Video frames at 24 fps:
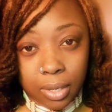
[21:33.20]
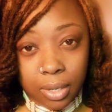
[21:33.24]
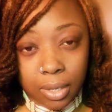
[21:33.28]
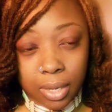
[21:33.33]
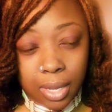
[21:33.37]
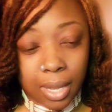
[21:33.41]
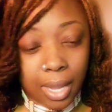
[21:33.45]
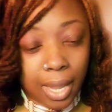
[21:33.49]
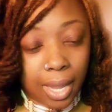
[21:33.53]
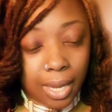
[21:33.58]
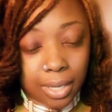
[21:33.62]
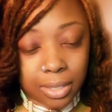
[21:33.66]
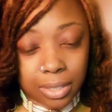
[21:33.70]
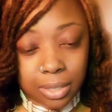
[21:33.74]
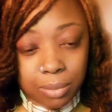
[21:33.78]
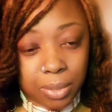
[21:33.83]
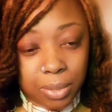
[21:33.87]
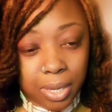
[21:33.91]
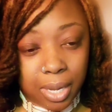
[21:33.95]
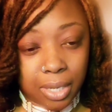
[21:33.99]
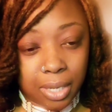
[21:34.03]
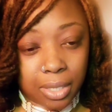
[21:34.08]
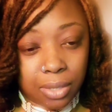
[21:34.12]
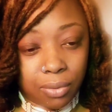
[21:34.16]
It has to
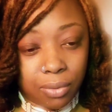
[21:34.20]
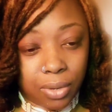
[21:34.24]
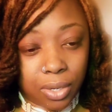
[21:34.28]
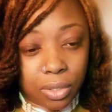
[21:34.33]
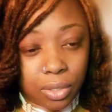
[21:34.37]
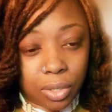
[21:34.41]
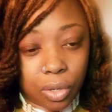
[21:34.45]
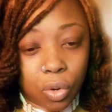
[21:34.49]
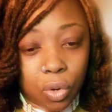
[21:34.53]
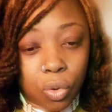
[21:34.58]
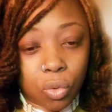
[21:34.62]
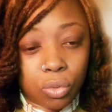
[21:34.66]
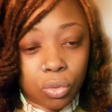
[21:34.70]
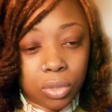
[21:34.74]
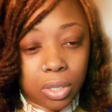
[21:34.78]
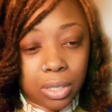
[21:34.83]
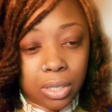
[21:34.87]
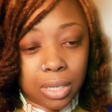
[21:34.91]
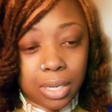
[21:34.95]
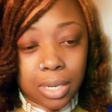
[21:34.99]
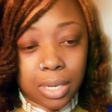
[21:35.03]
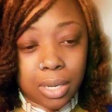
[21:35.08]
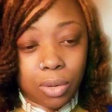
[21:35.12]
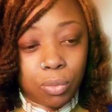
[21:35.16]
be activated. The
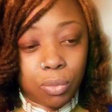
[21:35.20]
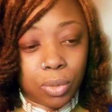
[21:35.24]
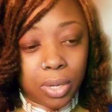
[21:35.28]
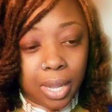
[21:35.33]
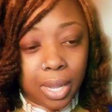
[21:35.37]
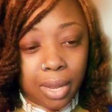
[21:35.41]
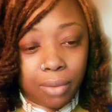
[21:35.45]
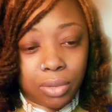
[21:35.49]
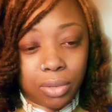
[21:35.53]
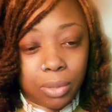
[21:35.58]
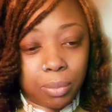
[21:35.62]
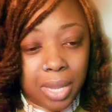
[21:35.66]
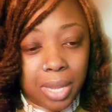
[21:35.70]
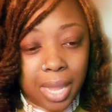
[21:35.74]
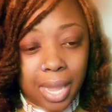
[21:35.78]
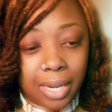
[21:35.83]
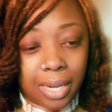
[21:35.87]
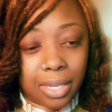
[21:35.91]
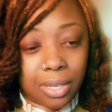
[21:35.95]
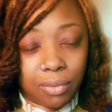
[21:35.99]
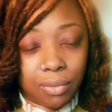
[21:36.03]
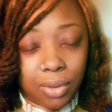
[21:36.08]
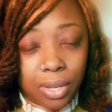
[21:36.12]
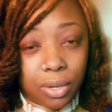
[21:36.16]
Kundalini would have to be
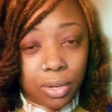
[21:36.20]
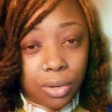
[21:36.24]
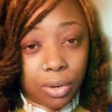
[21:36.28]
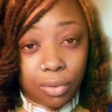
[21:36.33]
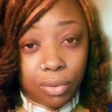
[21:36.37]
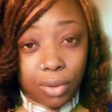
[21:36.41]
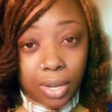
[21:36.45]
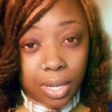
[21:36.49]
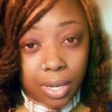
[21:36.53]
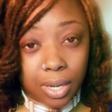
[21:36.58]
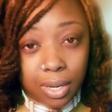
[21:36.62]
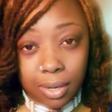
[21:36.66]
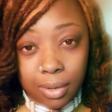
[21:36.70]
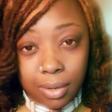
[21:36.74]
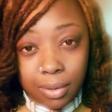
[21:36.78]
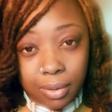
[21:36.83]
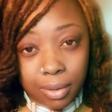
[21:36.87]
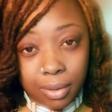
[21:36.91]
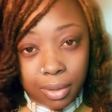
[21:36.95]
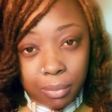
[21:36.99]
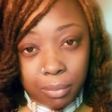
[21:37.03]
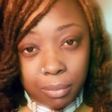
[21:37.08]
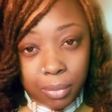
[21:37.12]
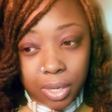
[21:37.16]
activated already,
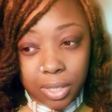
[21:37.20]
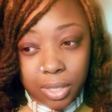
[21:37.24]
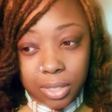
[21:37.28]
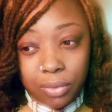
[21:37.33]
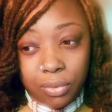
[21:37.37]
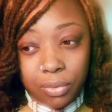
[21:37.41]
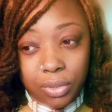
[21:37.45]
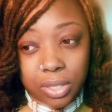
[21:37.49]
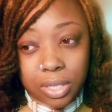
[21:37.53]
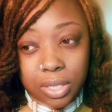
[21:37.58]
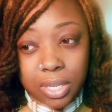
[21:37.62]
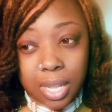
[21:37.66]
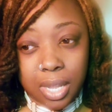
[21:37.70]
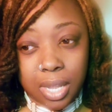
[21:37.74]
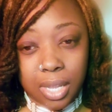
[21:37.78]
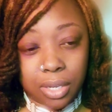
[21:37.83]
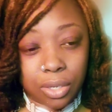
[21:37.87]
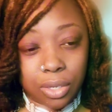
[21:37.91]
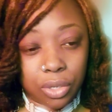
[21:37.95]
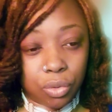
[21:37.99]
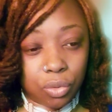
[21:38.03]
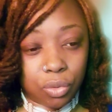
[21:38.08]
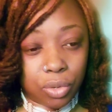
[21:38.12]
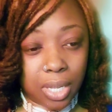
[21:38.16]
because if it's
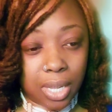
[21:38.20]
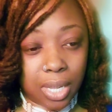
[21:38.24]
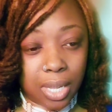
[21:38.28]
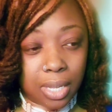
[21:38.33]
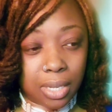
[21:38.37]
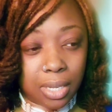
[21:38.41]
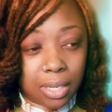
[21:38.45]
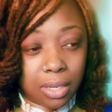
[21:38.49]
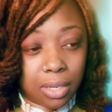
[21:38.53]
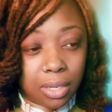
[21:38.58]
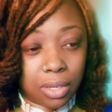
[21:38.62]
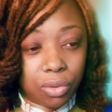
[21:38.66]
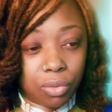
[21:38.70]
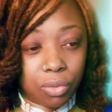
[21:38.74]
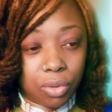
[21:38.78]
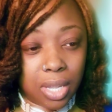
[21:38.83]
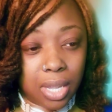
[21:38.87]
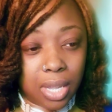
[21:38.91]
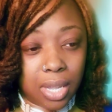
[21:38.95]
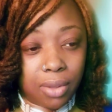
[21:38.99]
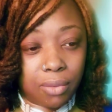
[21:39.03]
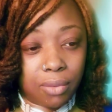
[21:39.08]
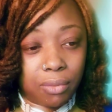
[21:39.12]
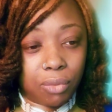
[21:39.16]
not, you can't
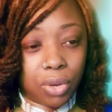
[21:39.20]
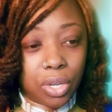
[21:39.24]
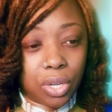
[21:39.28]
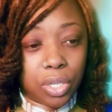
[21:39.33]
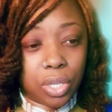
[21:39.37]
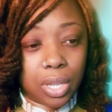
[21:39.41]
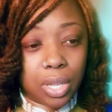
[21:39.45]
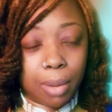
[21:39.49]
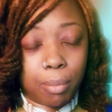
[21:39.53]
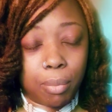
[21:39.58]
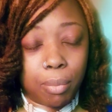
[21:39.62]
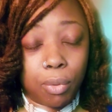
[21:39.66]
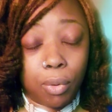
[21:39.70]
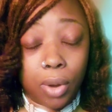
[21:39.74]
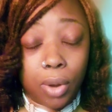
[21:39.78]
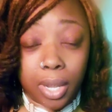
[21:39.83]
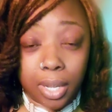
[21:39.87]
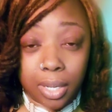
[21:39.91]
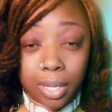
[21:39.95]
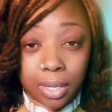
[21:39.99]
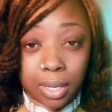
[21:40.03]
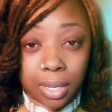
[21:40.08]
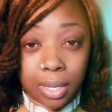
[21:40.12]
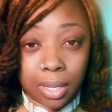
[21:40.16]
reach that
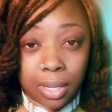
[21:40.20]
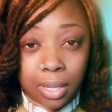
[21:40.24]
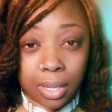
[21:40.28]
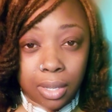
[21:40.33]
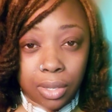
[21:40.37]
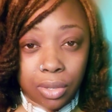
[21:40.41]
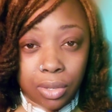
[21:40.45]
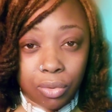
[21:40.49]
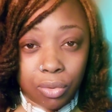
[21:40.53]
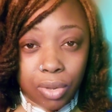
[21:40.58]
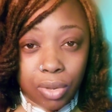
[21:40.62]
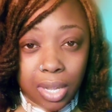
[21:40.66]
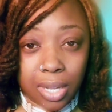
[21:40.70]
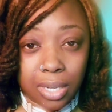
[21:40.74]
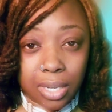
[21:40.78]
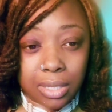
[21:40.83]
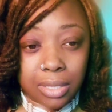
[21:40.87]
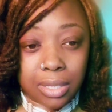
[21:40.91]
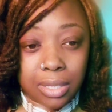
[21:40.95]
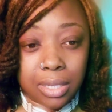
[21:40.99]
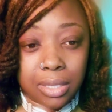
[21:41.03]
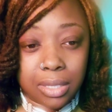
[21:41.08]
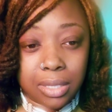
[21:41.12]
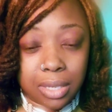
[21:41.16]
point. You can't
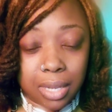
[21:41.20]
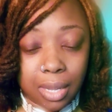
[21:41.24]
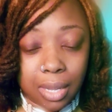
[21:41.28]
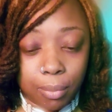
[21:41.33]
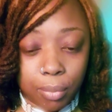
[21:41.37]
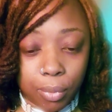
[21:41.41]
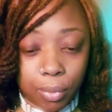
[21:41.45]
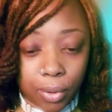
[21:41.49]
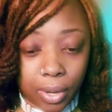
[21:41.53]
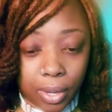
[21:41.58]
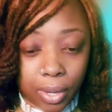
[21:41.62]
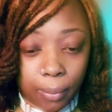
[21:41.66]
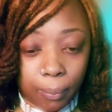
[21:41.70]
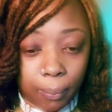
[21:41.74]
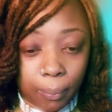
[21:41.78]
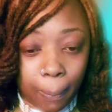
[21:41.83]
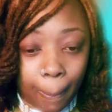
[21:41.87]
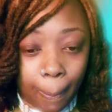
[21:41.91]
ascend to that point.